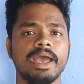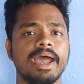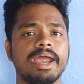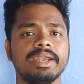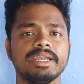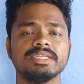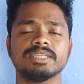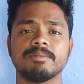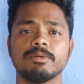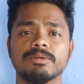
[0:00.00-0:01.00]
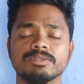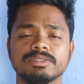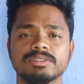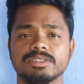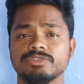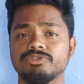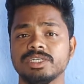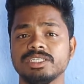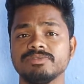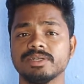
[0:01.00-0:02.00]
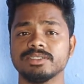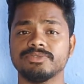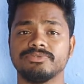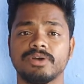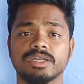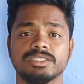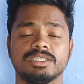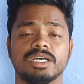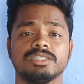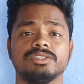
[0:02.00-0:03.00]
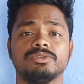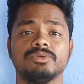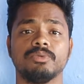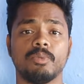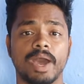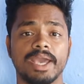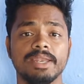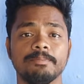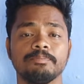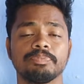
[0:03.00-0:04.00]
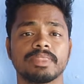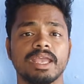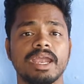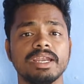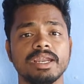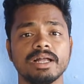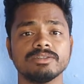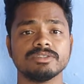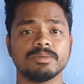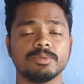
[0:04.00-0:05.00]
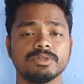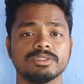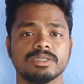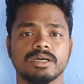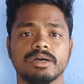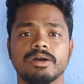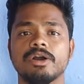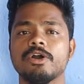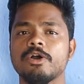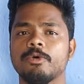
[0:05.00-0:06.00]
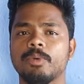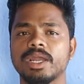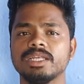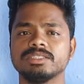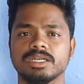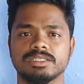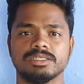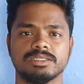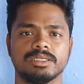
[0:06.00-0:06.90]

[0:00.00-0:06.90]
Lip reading: and it supports 20 watts of fast charge through wire, and it also supports wireless charge.